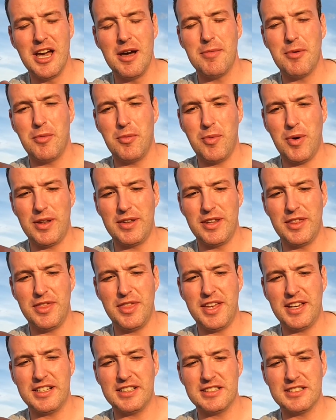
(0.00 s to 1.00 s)
but one of the
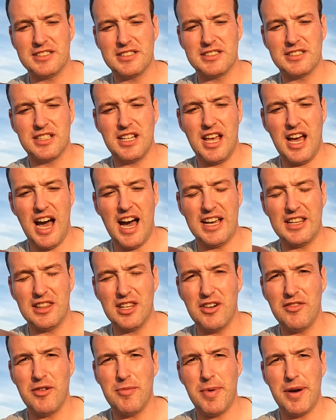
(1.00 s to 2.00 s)
things I
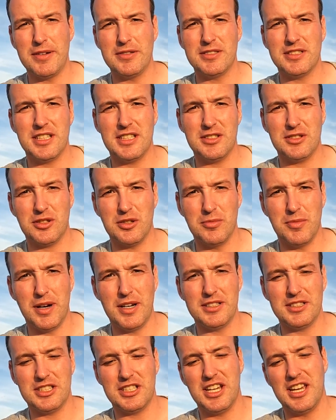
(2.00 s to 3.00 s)
love about it so
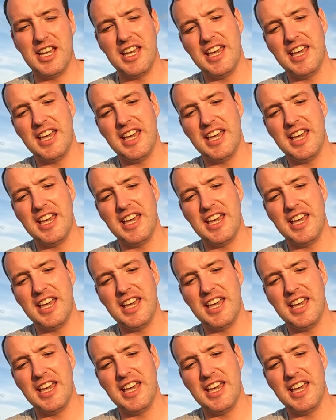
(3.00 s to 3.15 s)
much